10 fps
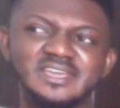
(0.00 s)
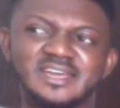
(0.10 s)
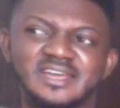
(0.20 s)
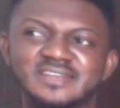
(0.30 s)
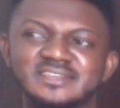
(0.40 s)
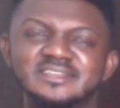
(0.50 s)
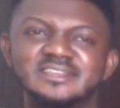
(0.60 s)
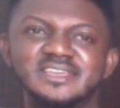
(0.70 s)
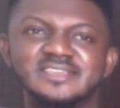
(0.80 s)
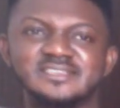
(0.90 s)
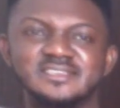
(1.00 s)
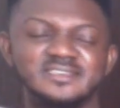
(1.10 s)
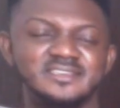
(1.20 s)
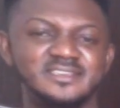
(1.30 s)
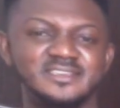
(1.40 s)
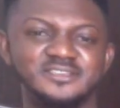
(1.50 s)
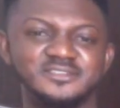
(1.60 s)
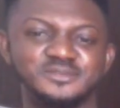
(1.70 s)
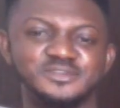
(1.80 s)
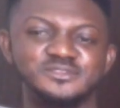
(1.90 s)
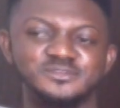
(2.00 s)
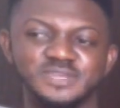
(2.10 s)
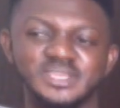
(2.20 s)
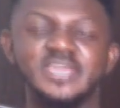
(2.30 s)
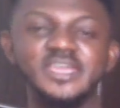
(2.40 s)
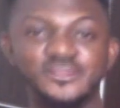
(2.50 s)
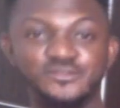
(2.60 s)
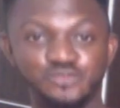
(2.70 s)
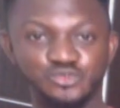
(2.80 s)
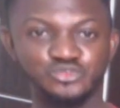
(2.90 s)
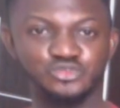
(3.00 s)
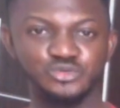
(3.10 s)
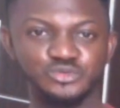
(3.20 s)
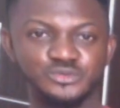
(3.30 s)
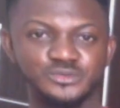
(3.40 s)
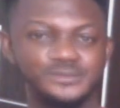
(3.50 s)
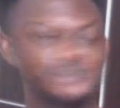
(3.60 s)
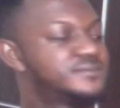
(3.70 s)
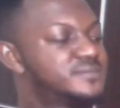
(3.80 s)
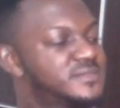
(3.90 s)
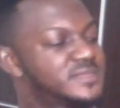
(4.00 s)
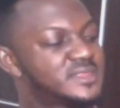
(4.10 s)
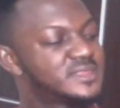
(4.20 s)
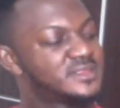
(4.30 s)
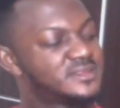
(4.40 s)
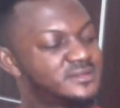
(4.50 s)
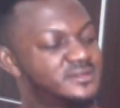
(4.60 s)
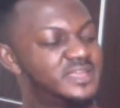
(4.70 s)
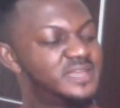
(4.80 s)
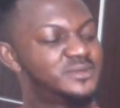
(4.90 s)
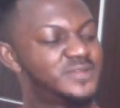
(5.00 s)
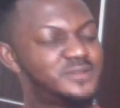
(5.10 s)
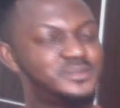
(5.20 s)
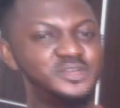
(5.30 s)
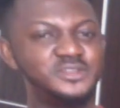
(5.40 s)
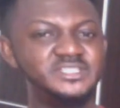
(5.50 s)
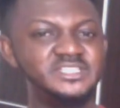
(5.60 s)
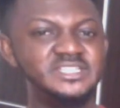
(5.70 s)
and the next key is supposed to be a full tone. So here will now be your D.